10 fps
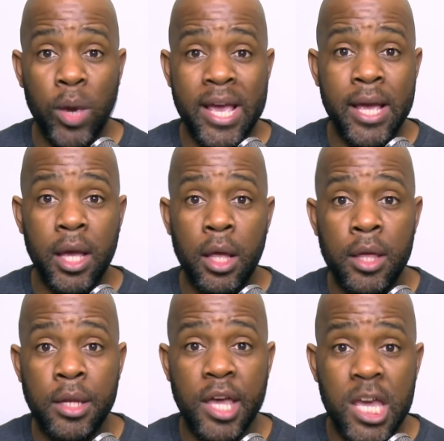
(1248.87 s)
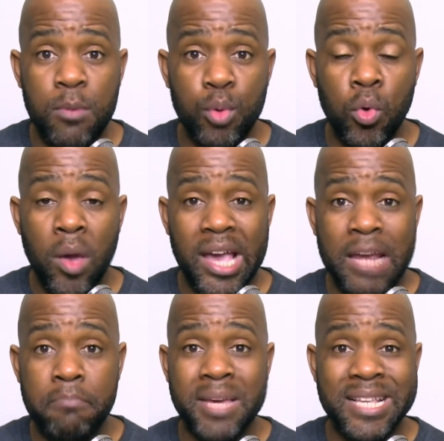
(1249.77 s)
it, in the Hebrew,
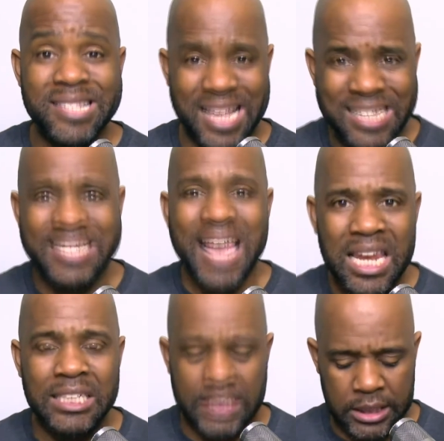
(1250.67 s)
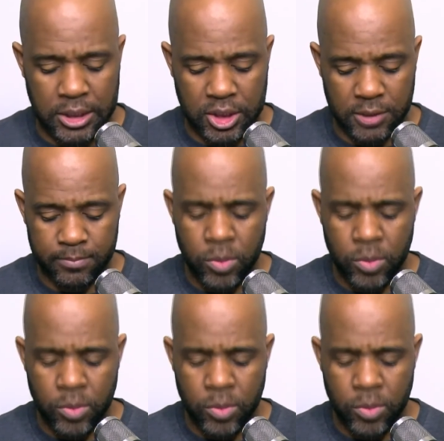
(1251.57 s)
it means intelligence.